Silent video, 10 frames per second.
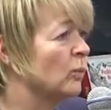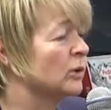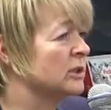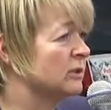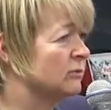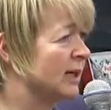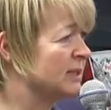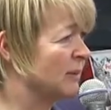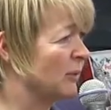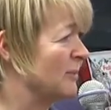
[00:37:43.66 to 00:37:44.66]
want to
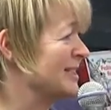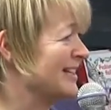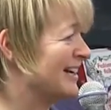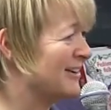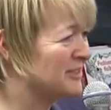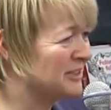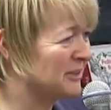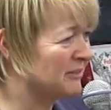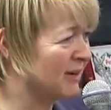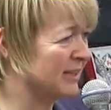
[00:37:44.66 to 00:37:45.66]
write about women's lives, you
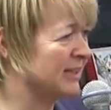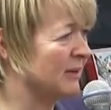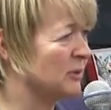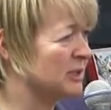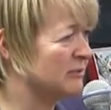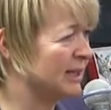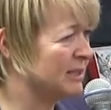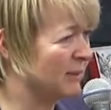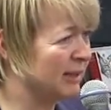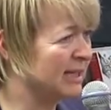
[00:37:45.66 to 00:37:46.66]
know, the fact that I want to
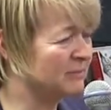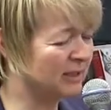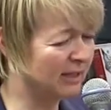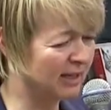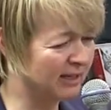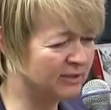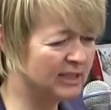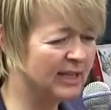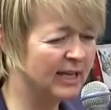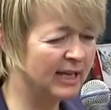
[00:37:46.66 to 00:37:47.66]
write about lesbian
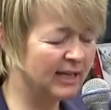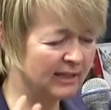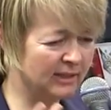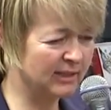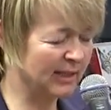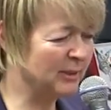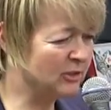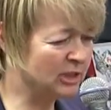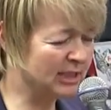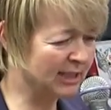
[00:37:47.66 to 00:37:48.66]
lives, that I'm
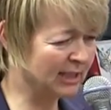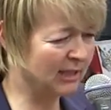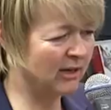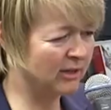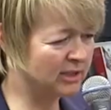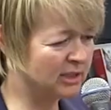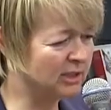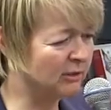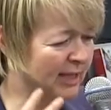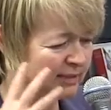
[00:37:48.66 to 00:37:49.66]
interested in class,
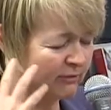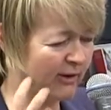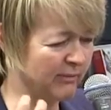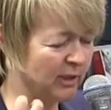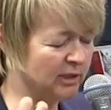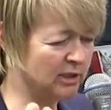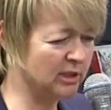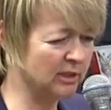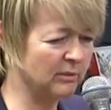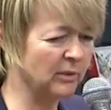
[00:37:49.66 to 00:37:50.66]
you know, that's very
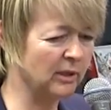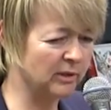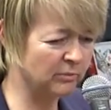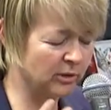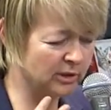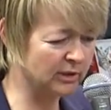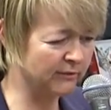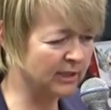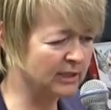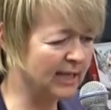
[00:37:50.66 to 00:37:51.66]
much the, uh, the product
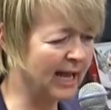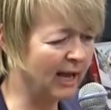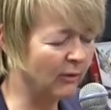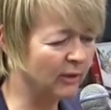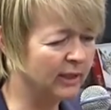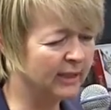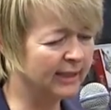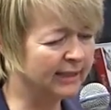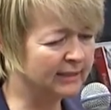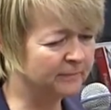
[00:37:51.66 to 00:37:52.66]
of us now.
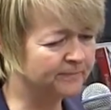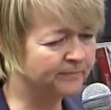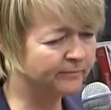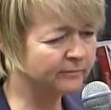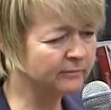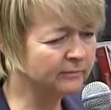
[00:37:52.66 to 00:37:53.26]
Um,